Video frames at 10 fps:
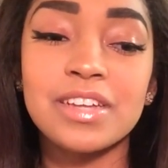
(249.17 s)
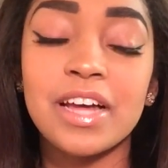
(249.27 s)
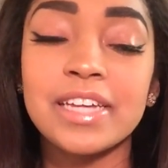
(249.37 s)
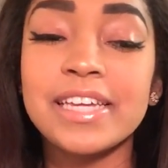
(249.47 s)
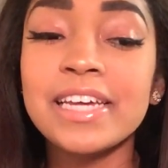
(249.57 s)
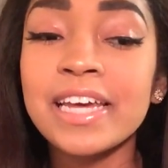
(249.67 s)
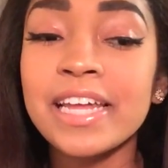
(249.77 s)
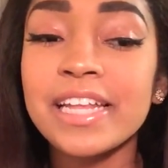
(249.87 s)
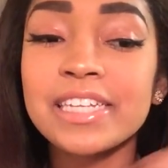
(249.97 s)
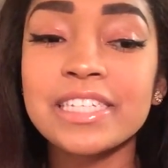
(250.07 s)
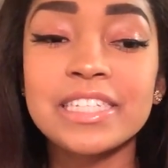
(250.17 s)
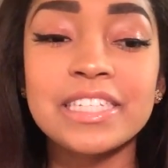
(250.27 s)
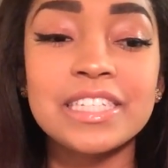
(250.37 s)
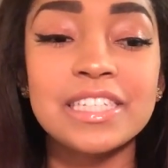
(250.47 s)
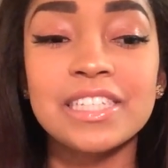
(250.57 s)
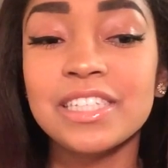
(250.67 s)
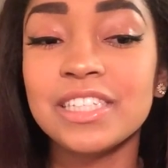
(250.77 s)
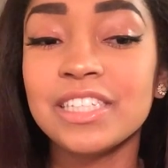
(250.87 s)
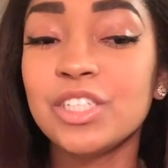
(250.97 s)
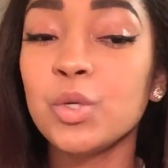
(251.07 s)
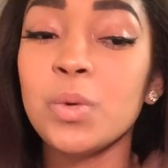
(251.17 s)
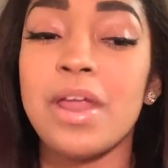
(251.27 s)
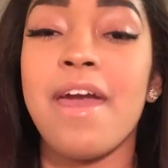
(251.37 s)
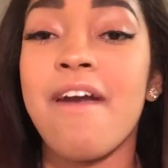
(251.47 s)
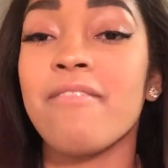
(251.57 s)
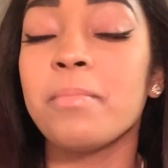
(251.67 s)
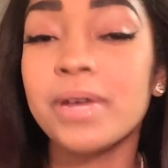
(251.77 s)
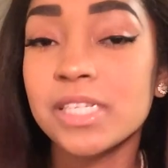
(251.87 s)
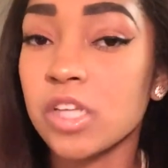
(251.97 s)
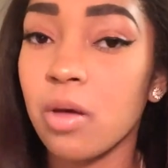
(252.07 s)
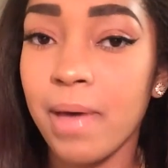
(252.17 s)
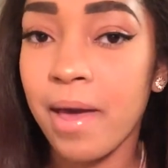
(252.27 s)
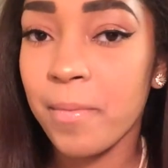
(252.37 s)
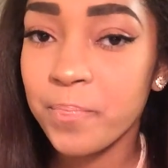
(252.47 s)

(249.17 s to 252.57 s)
a good 2.5 months go by.